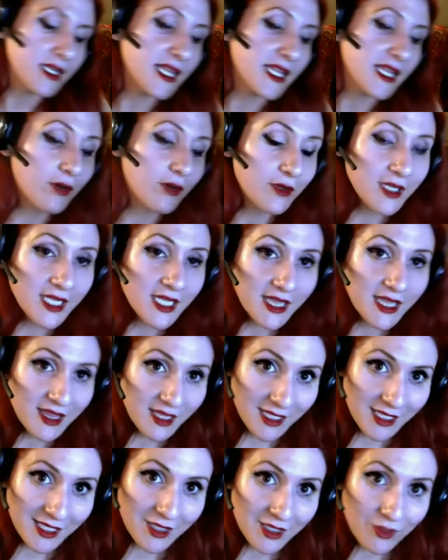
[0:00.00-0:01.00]
only
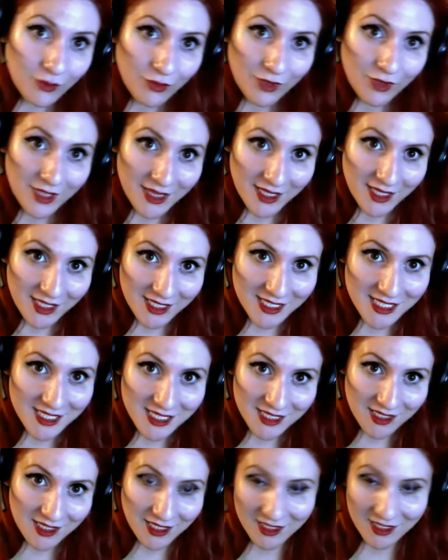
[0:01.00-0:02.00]
thing with this,
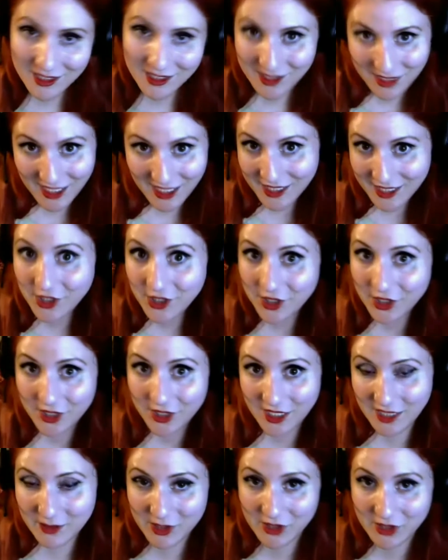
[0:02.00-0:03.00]
and it could
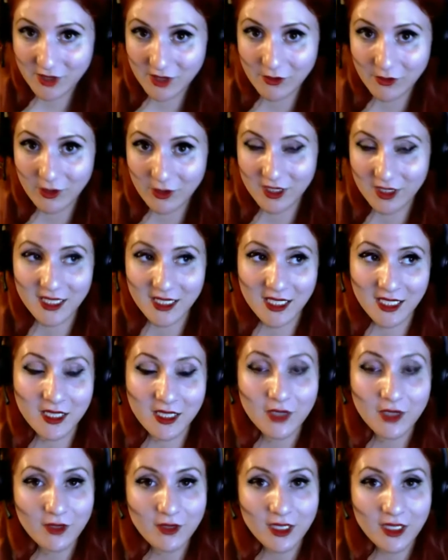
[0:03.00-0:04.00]
absolutely work like that, the
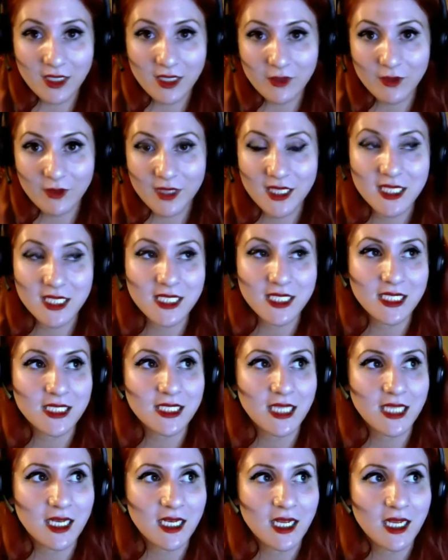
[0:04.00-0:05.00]
only thing with this is
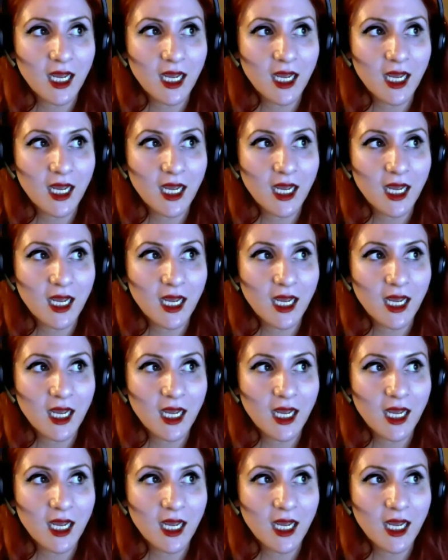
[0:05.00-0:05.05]
that